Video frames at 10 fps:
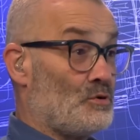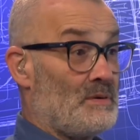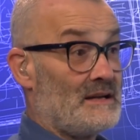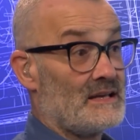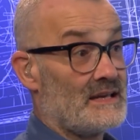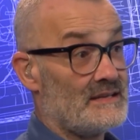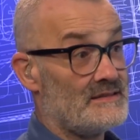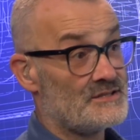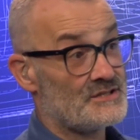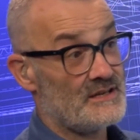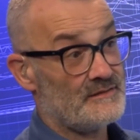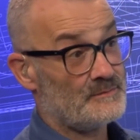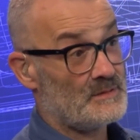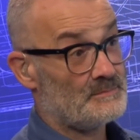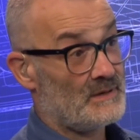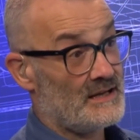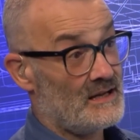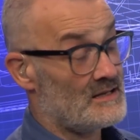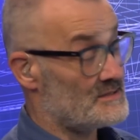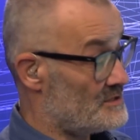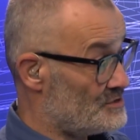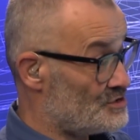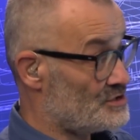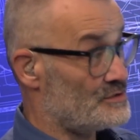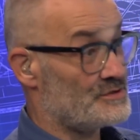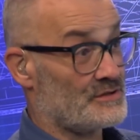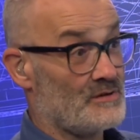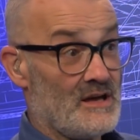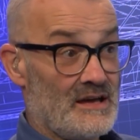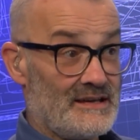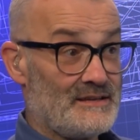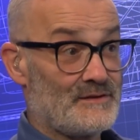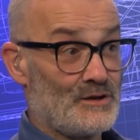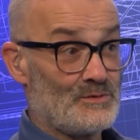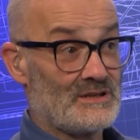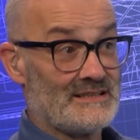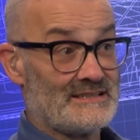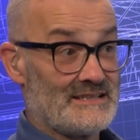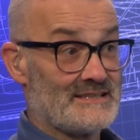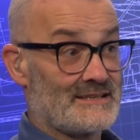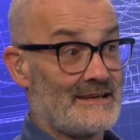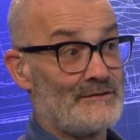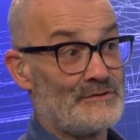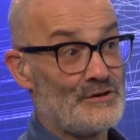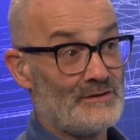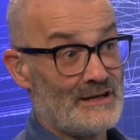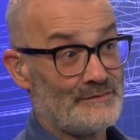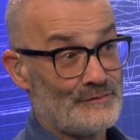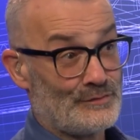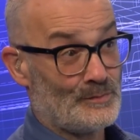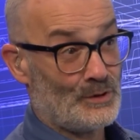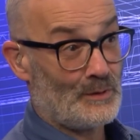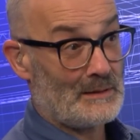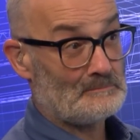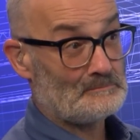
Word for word: back again this year by Haas. So it just shows you even old ideas can get new life in Formula One.